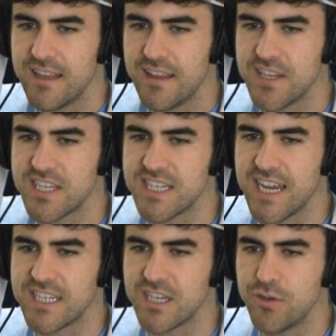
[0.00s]
This is
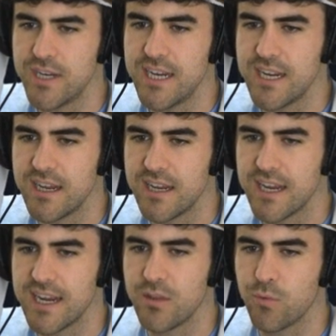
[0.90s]
not 2D.
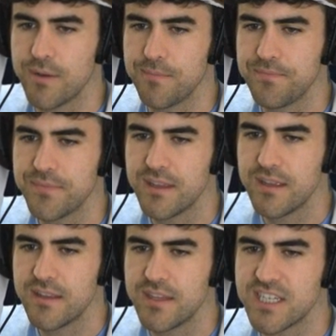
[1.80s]
And another one.
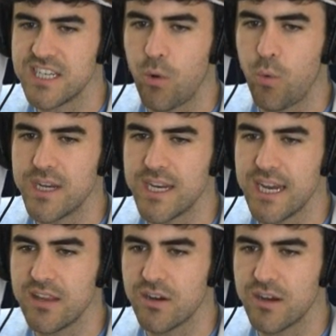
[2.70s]
This is not 1D
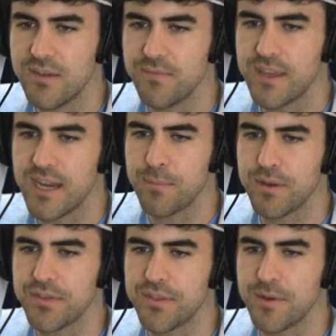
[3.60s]
either. And I
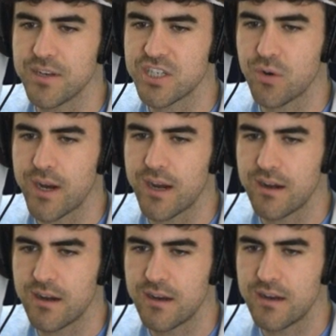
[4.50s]
put them on a
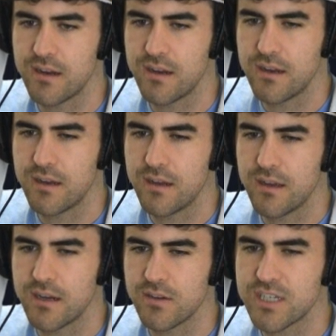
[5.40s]
square.
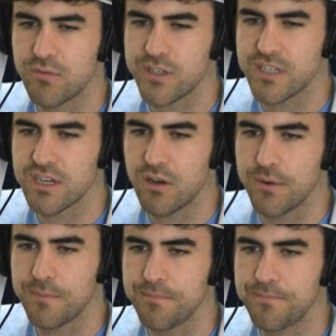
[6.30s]
I don't see where this is going.